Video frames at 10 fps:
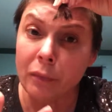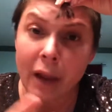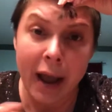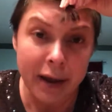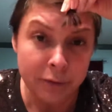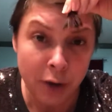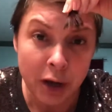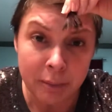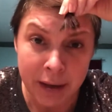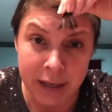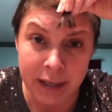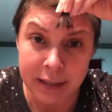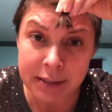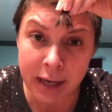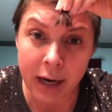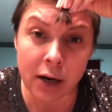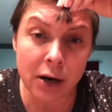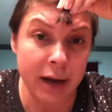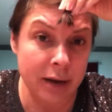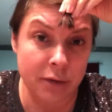I have cut my kids' hair,
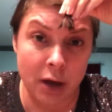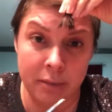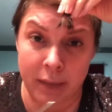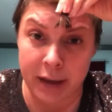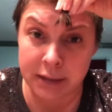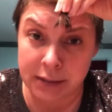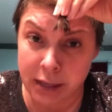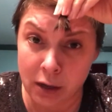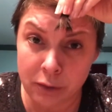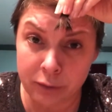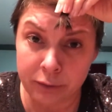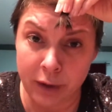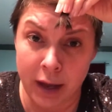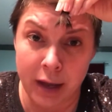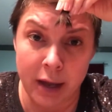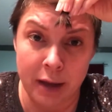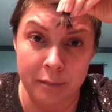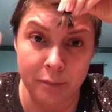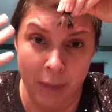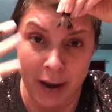and I've cut myself,
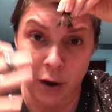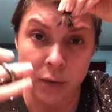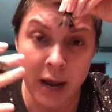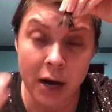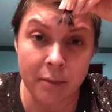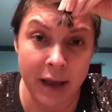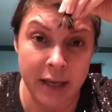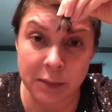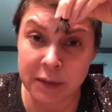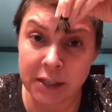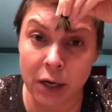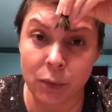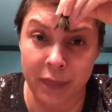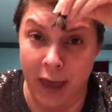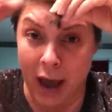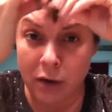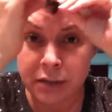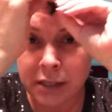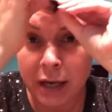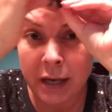my own hair, my husband's hair
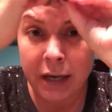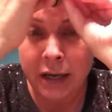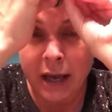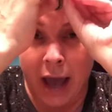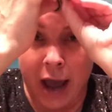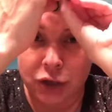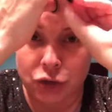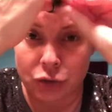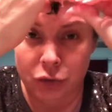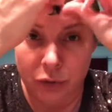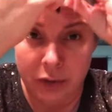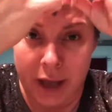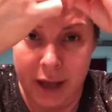without actual